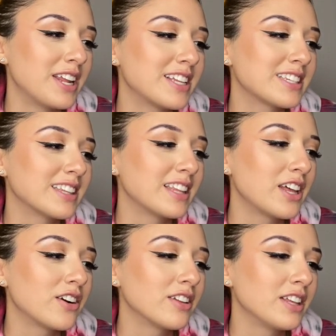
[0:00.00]
It's
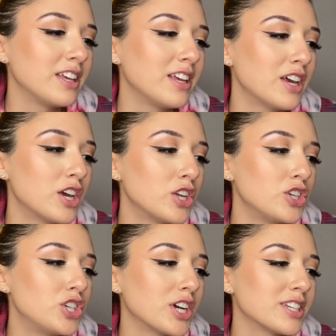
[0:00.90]
literally
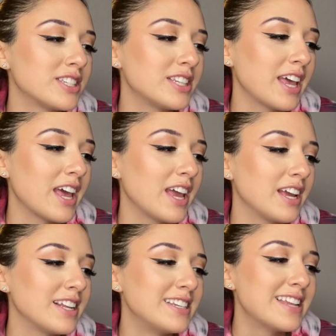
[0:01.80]
just
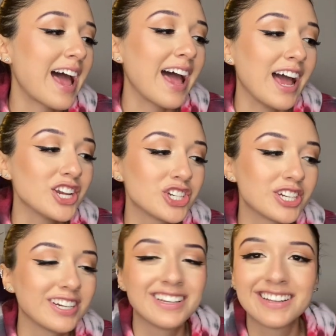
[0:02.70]
a
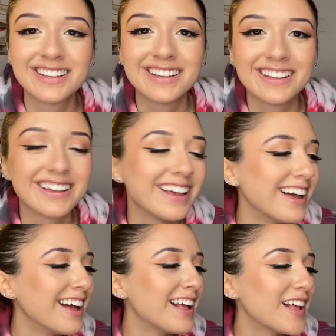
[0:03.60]
dash.
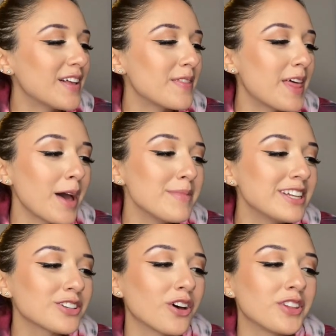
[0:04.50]
That
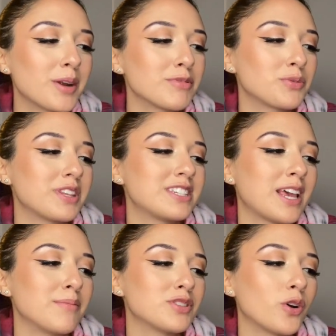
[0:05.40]
means all the numbers were the
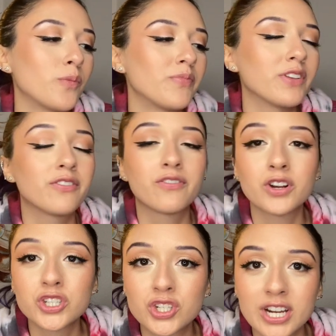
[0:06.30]
same. So the
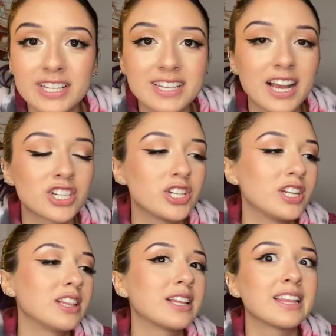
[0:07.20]
first
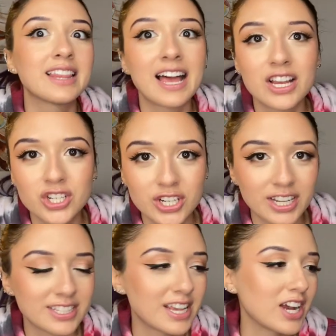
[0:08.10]
transaction, the last
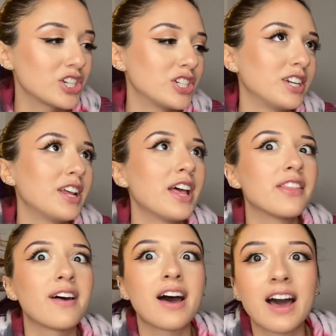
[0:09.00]
transaction,
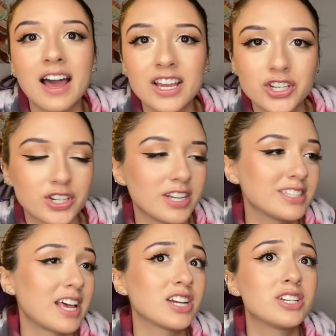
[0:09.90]
the highest
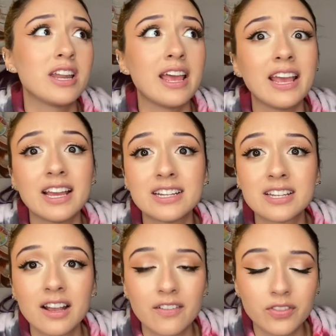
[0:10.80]
transaction, and
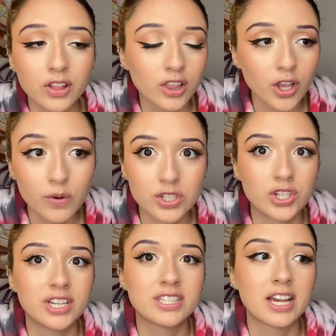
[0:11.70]
the lowest
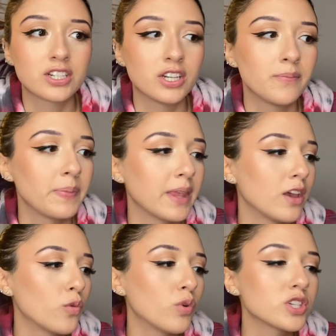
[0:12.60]
transaction
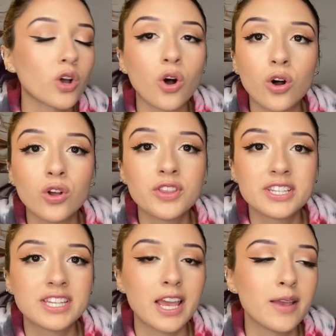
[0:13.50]
was all the
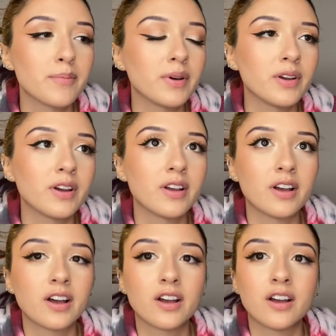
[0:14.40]
same
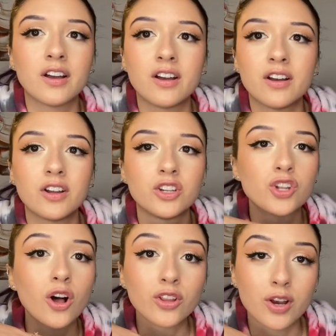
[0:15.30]

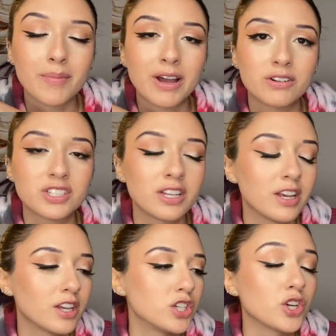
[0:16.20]
dollar amount
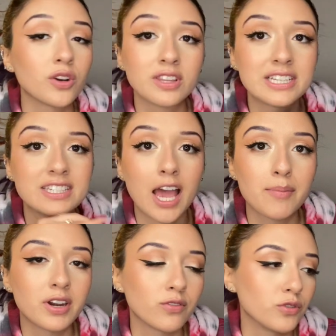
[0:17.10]
during this
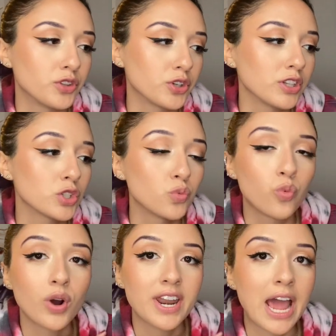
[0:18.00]
time interval, during this
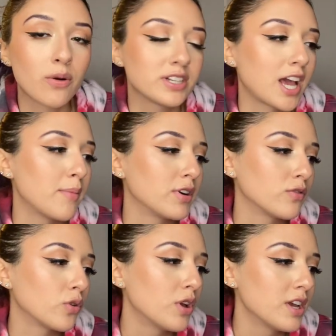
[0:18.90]
1-hour time
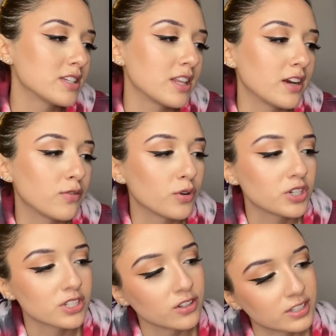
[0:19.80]
interval. So therefore, it
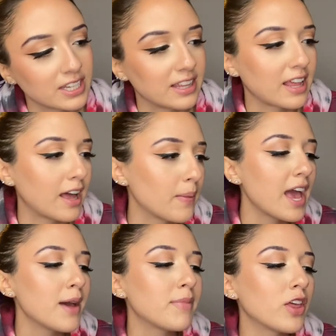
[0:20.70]
just looks like that.
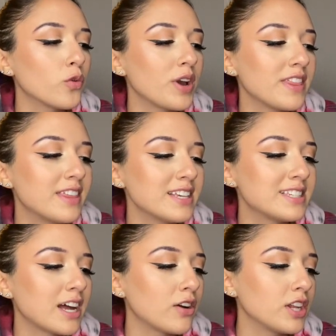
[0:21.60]
And by the way, this
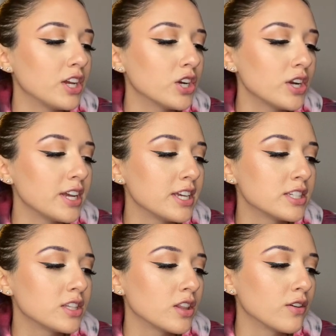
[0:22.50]
down here
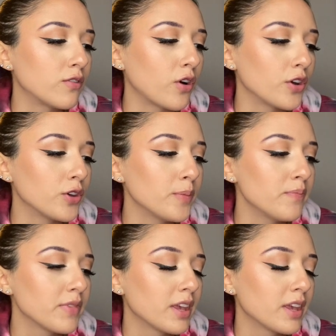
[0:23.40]
is the volume.